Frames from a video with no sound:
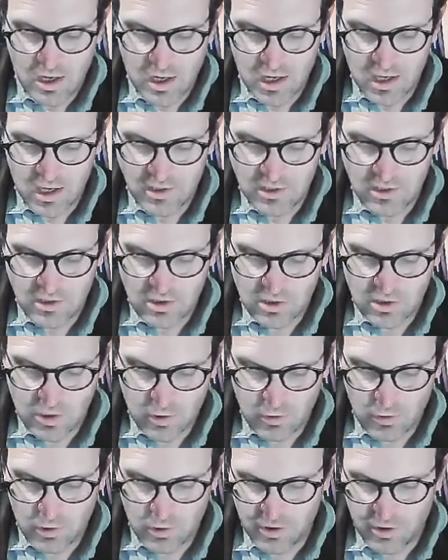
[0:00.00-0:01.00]
a
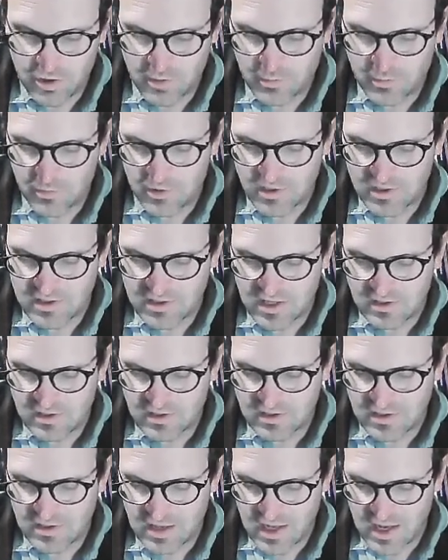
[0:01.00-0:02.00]
girl the
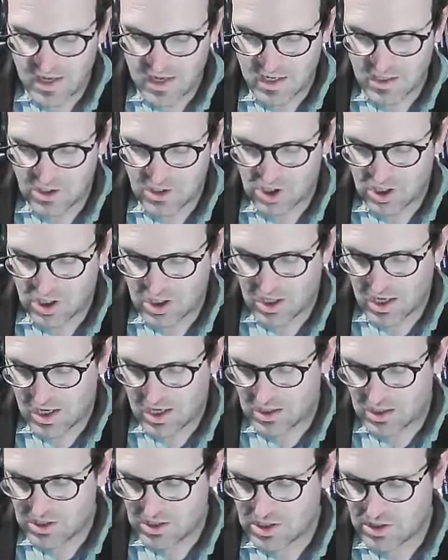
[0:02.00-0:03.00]
princess's age
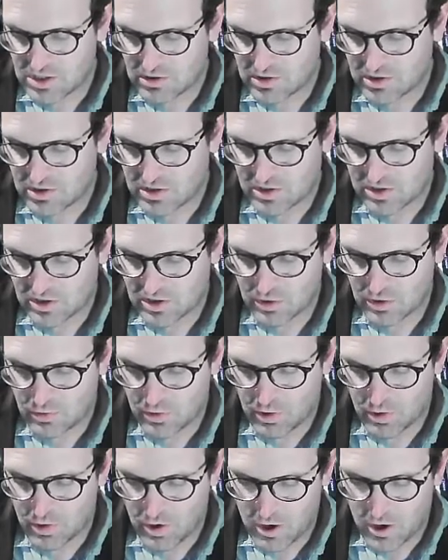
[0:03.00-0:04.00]
and dearest to
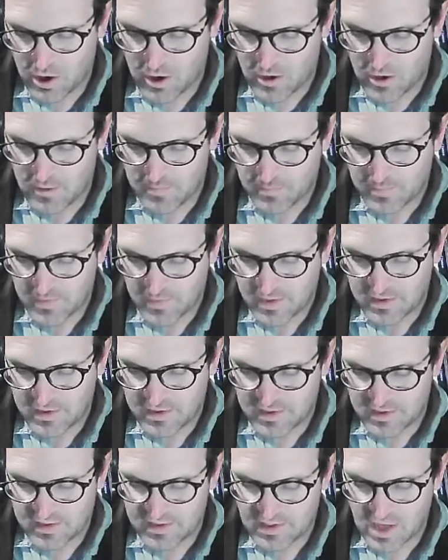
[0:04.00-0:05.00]
her heart.
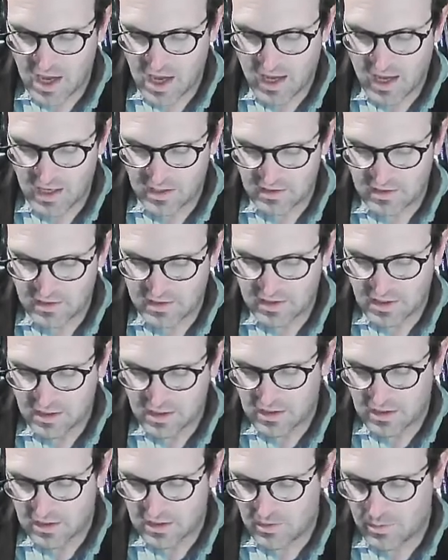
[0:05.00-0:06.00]
Disguised,
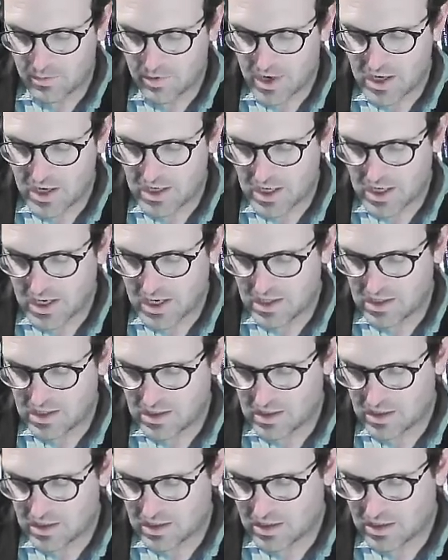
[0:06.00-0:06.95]
the bright-eyed